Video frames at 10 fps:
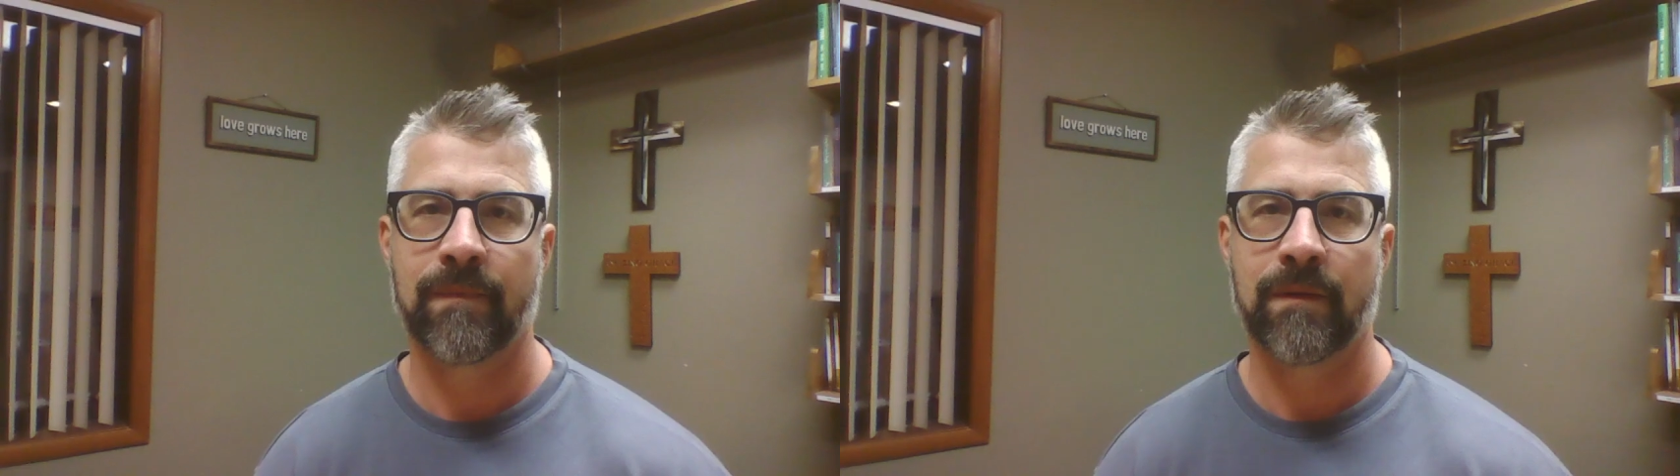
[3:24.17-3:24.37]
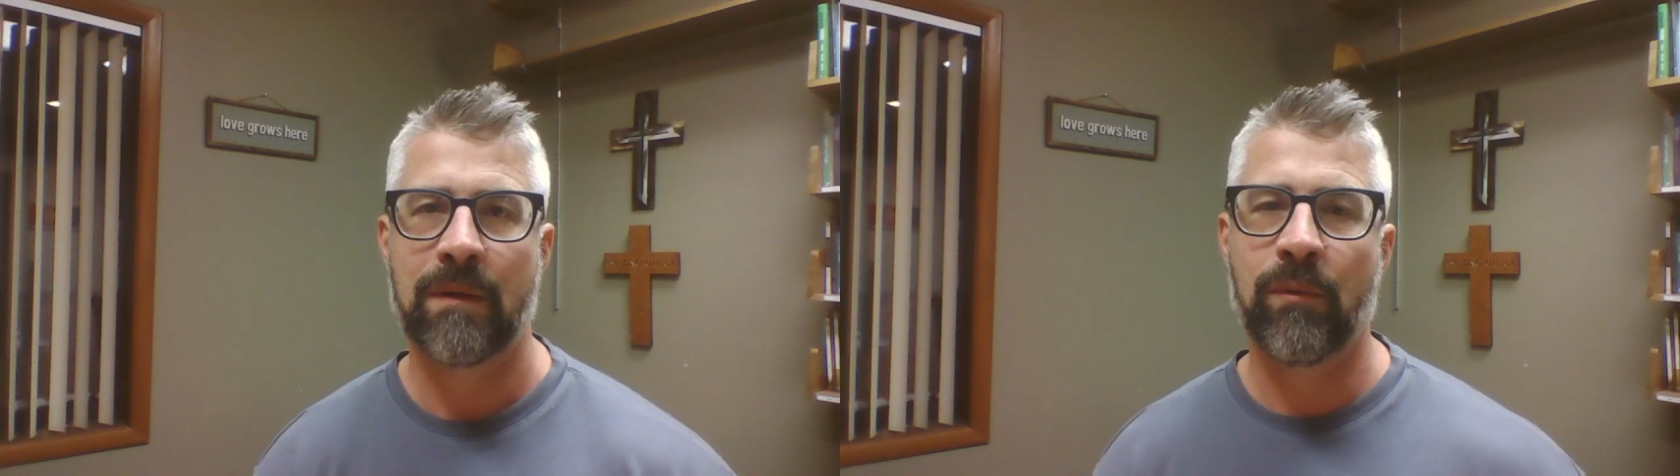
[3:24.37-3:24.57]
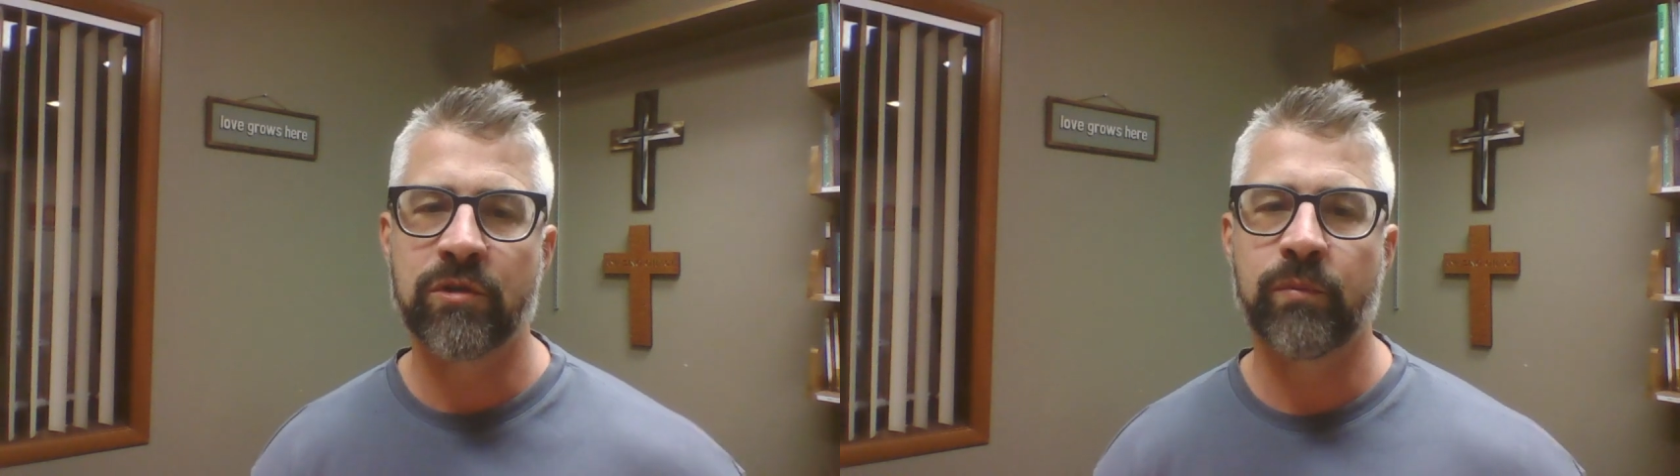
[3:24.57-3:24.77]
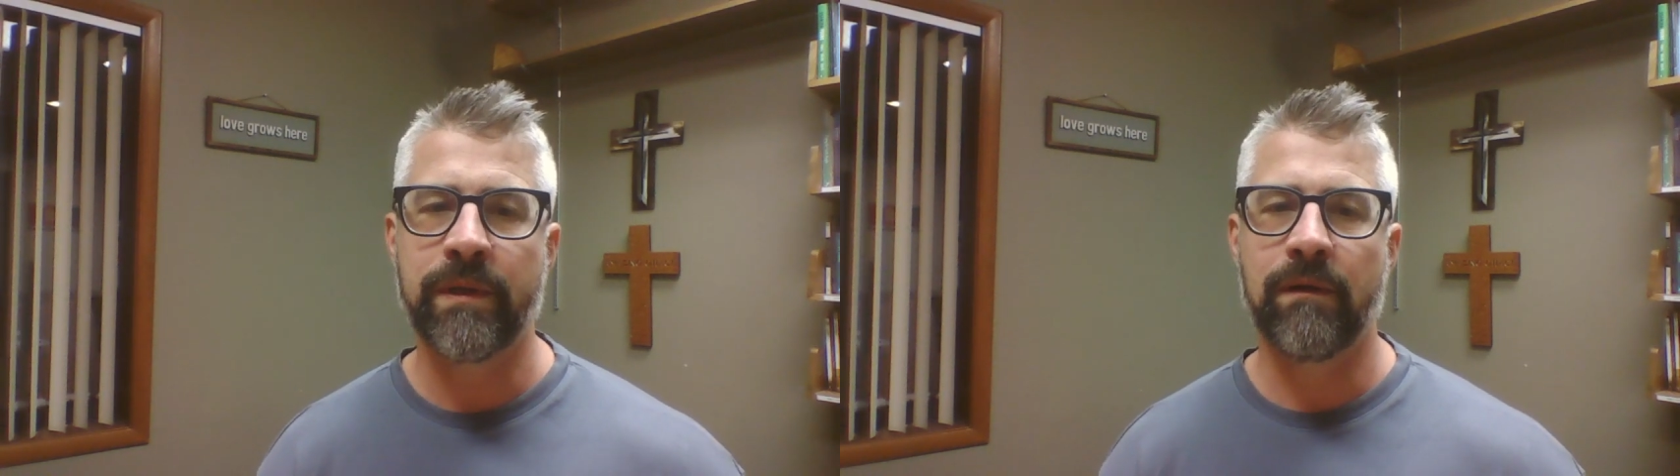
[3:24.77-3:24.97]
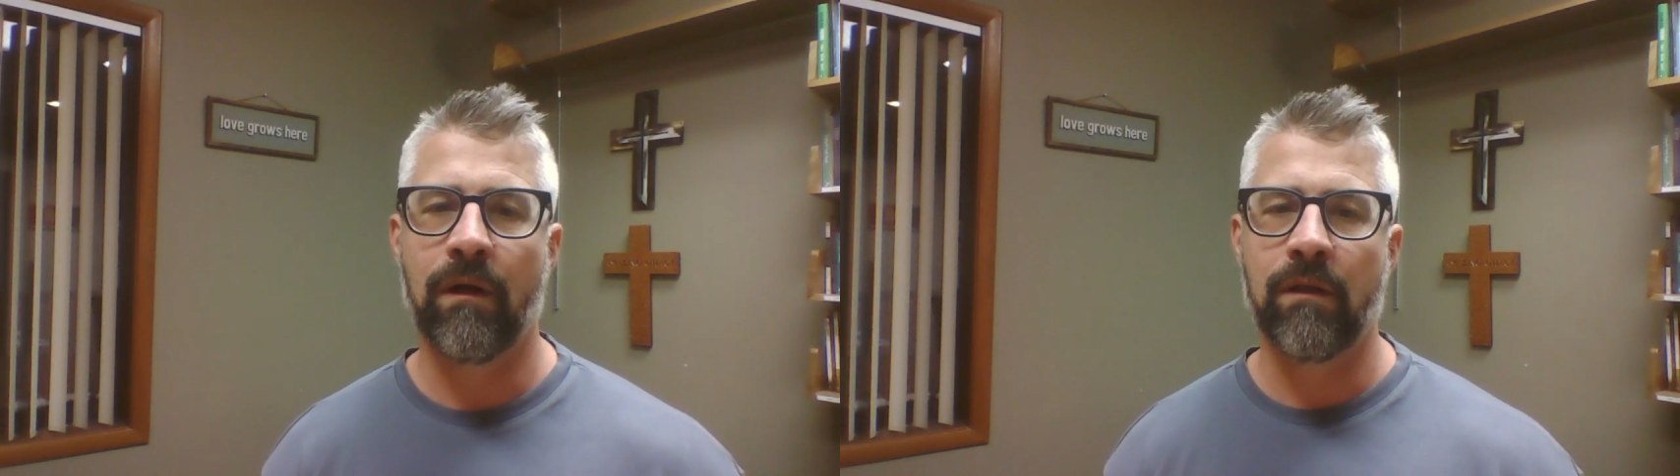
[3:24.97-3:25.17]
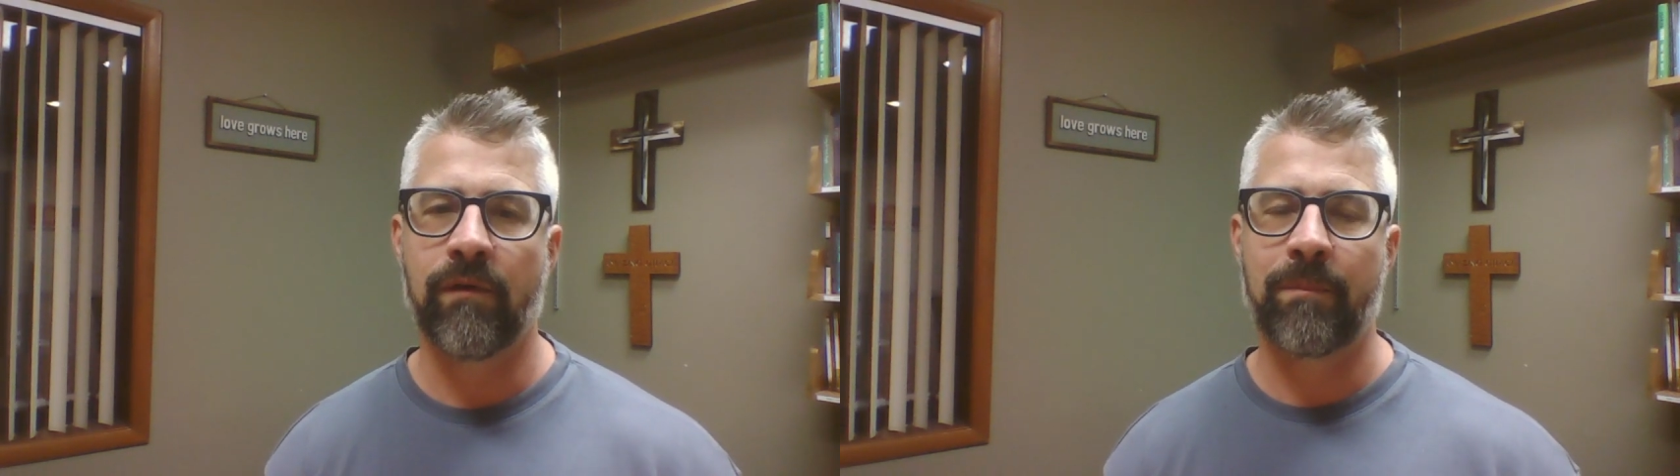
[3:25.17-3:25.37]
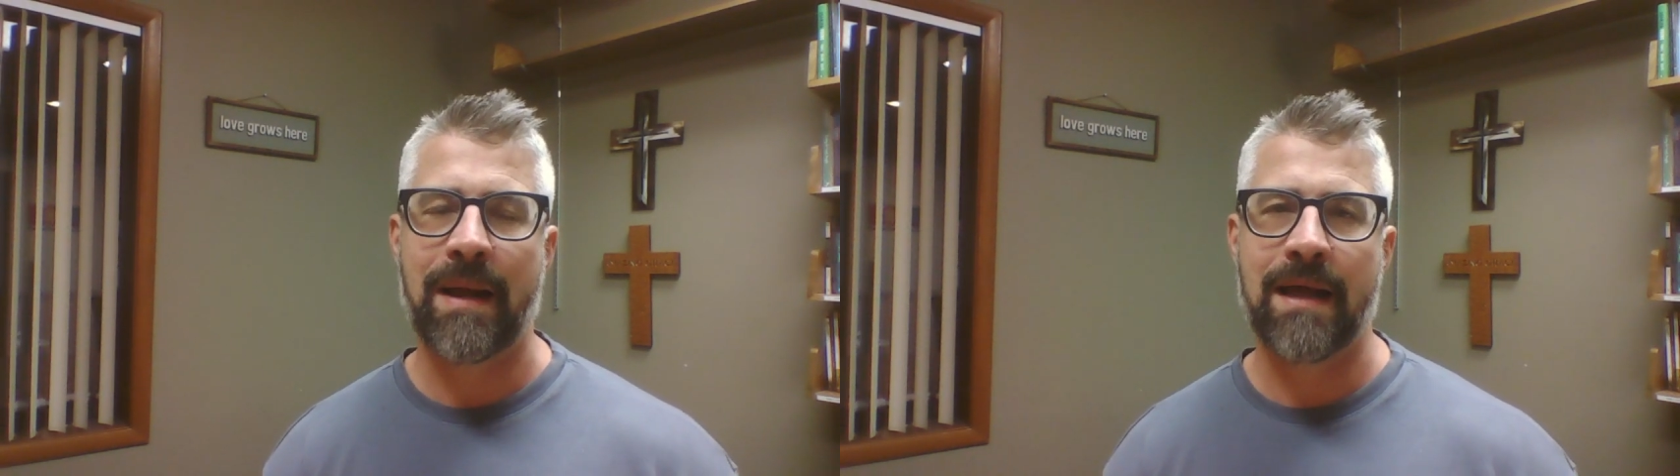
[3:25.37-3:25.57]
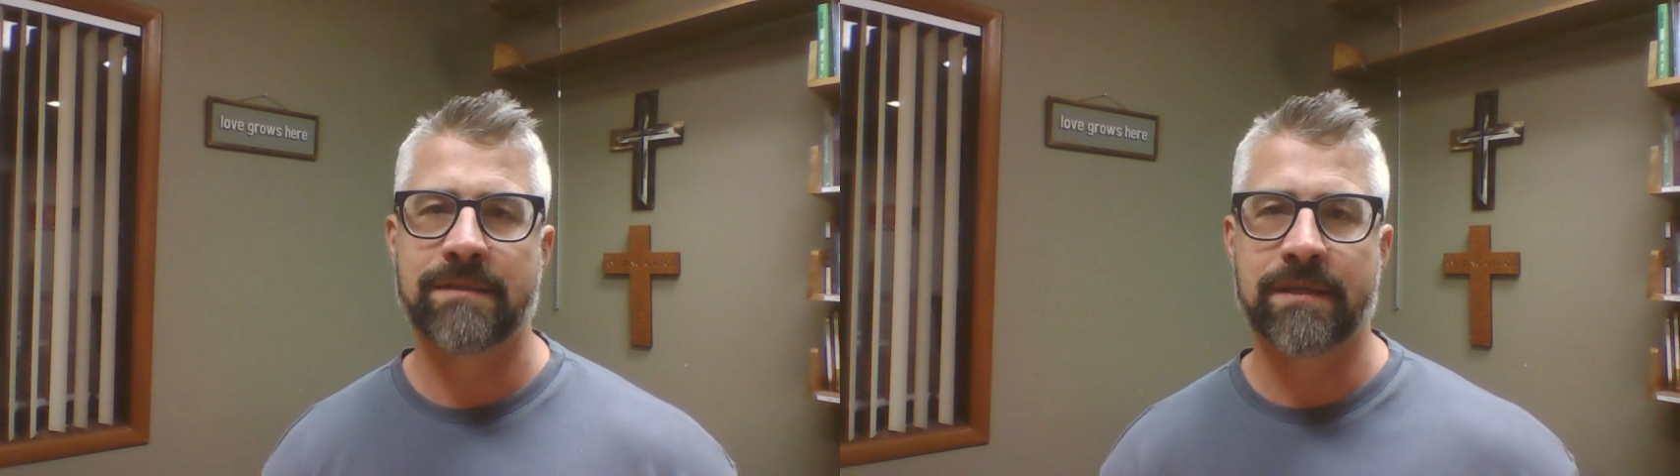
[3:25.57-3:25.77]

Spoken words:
And once we, all of our past